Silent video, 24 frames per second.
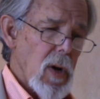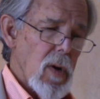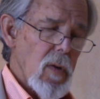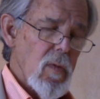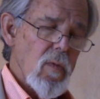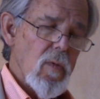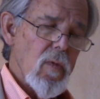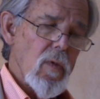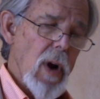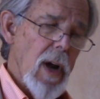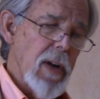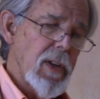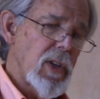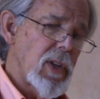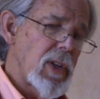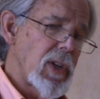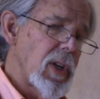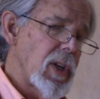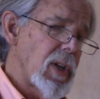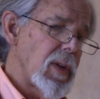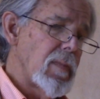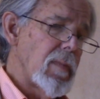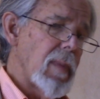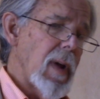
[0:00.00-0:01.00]

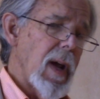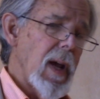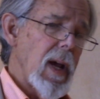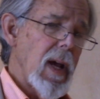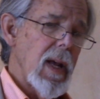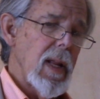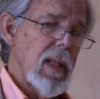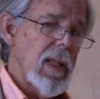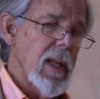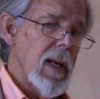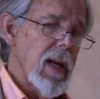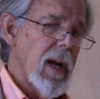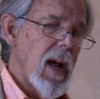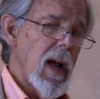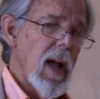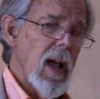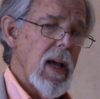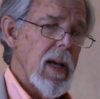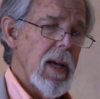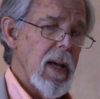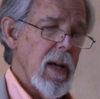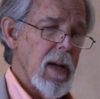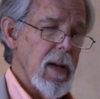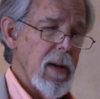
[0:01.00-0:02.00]
Wretched man that I
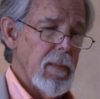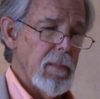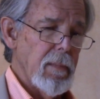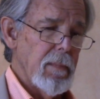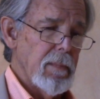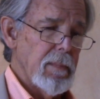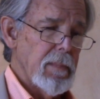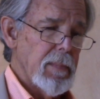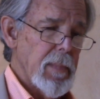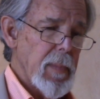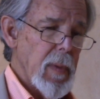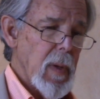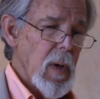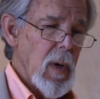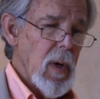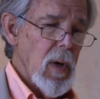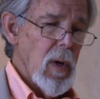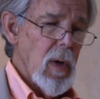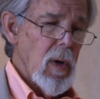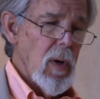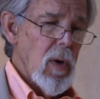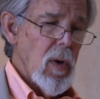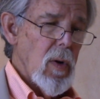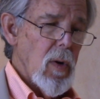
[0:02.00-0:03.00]
am,
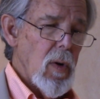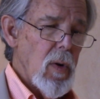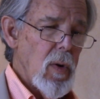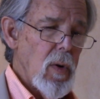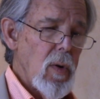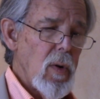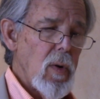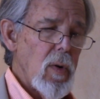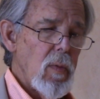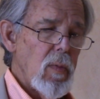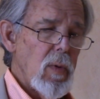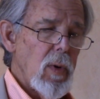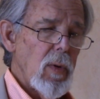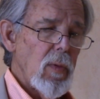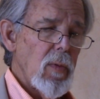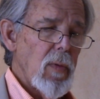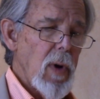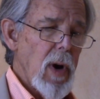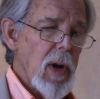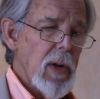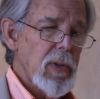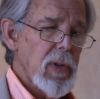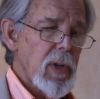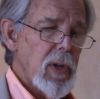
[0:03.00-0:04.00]
who will
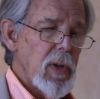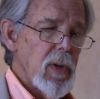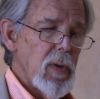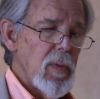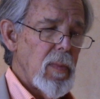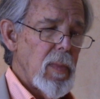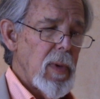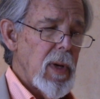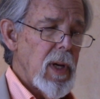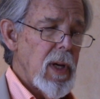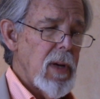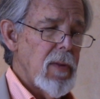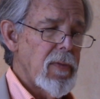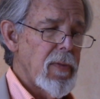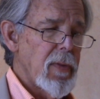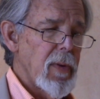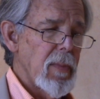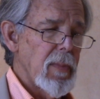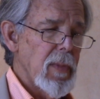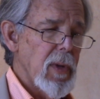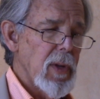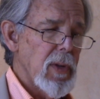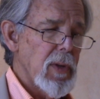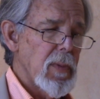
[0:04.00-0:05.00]
rescue me
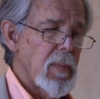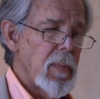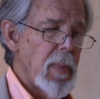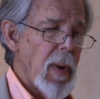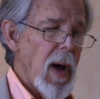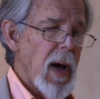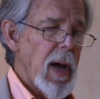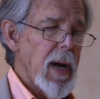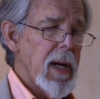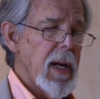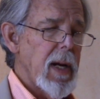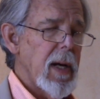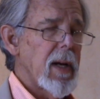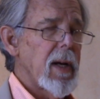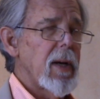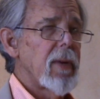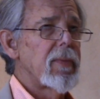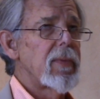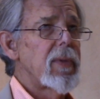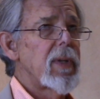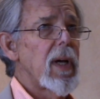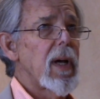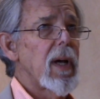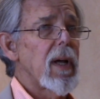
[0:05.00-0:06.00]
from this body
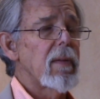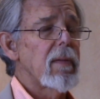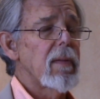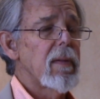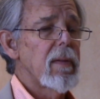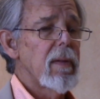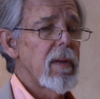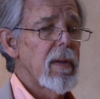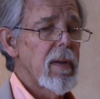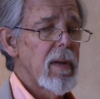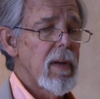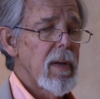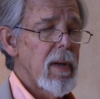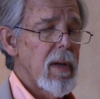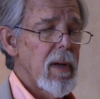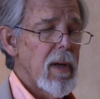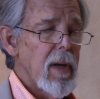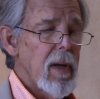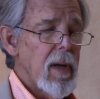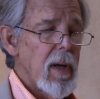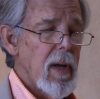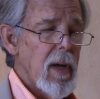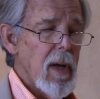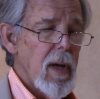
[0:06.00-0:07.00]
of death?
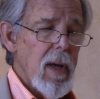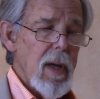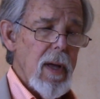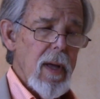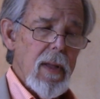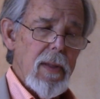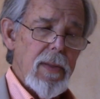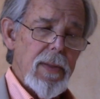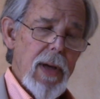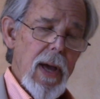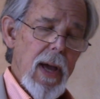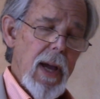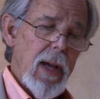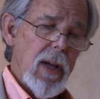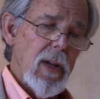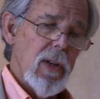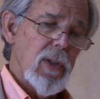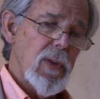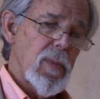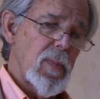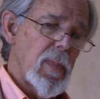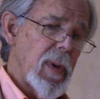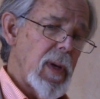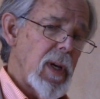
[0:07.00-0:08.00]

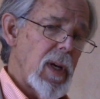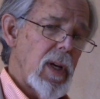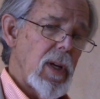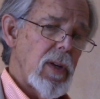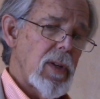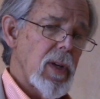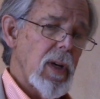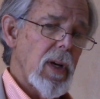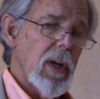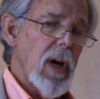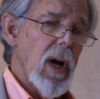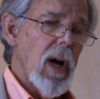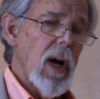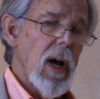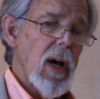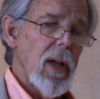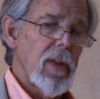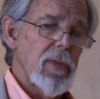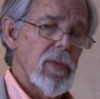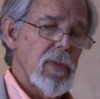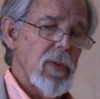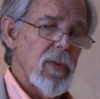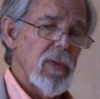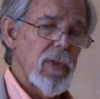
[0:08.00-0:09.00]
Thanks be to
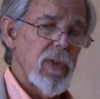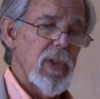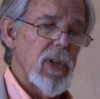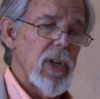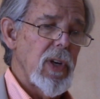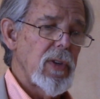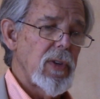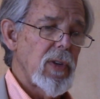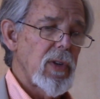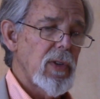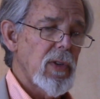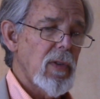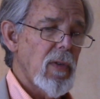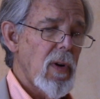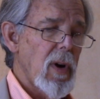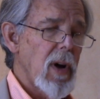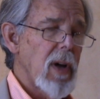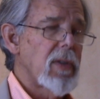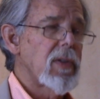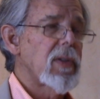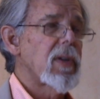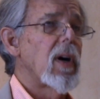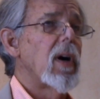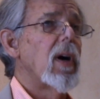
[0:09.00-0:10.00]
God through Jesus
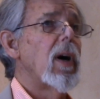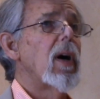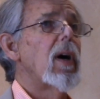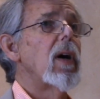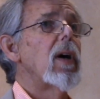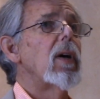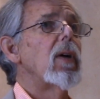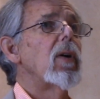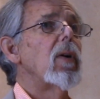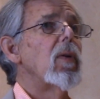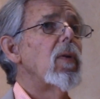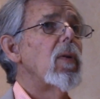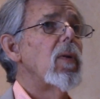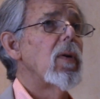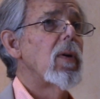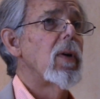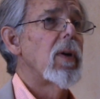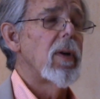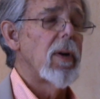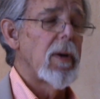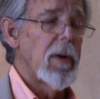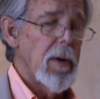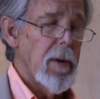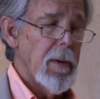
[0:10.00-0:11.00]
Christ our
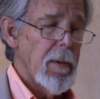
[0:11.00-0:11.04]
Lord.